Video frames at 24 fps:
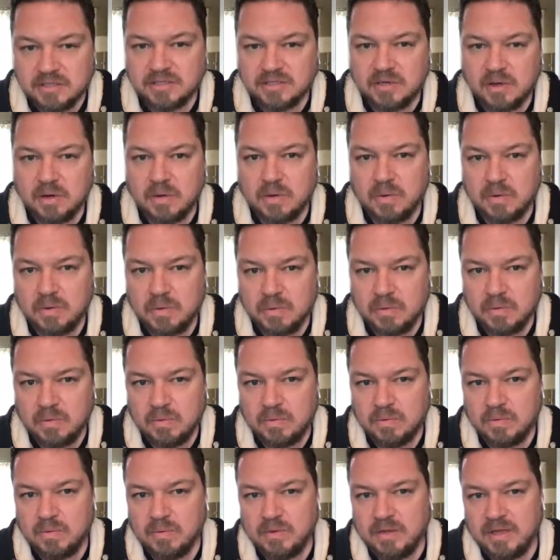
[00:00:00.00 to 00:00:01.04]

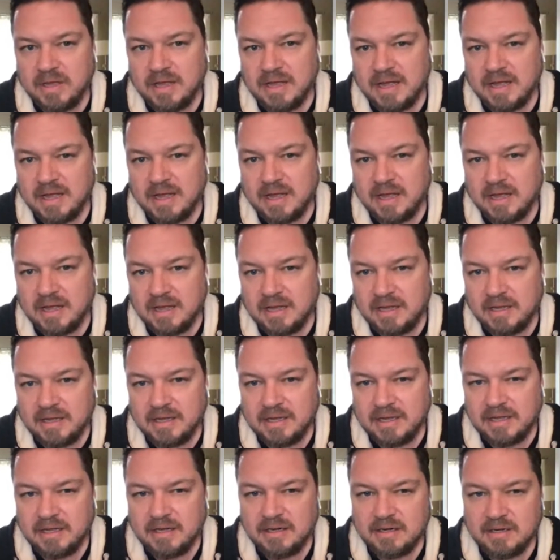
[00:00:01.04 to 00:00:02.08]
So yeah,
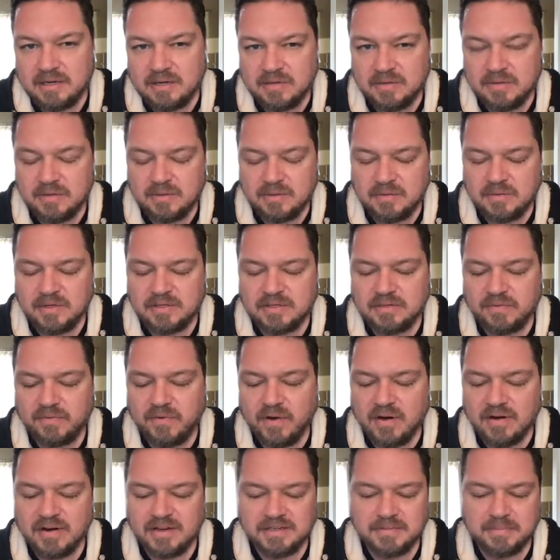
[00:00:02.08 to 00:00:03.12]
as
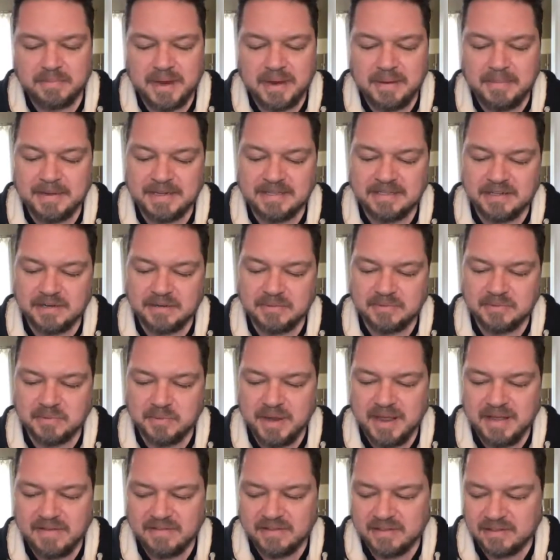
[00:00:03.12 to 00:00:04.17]
far as payment terms,
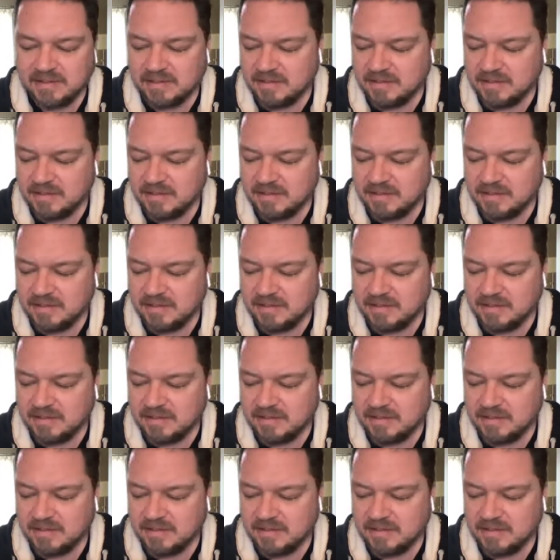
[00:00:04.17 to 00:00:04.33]
we have